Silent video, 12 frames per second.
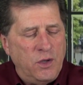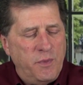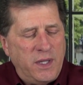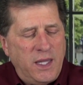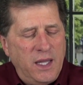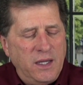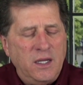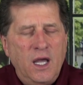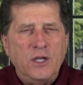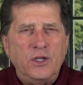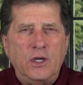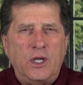You begin
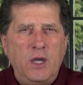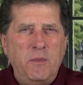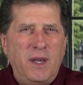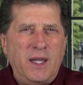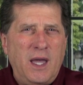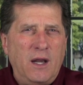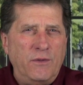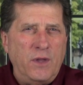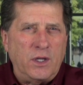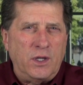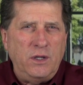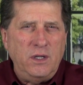to communicate on
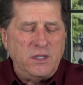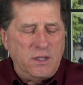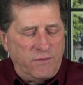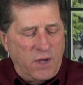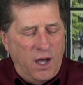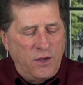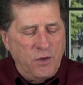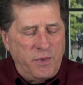the goodness of God.